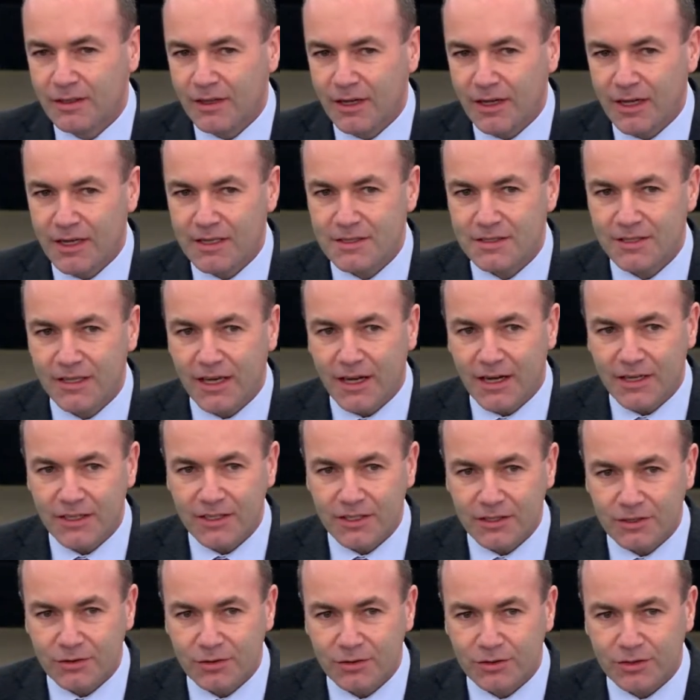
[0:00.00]
has the
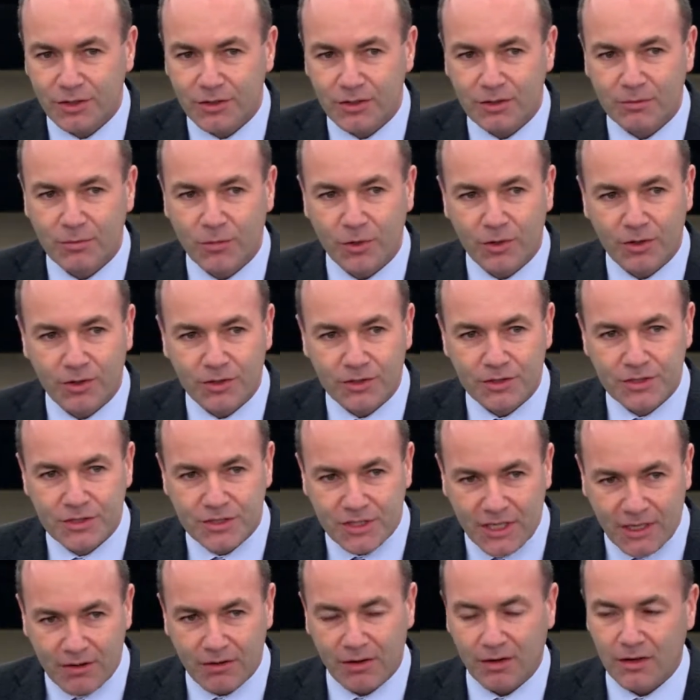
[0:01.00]
idea to talk more
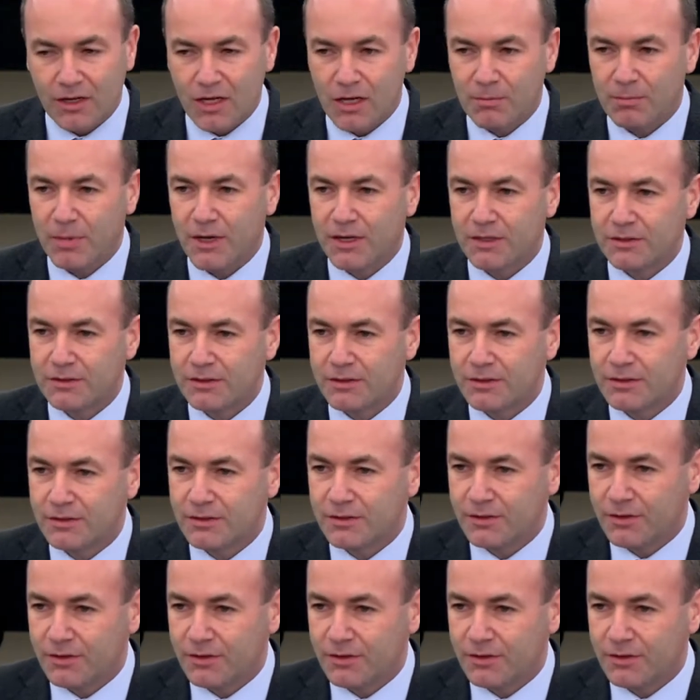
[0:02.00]
general about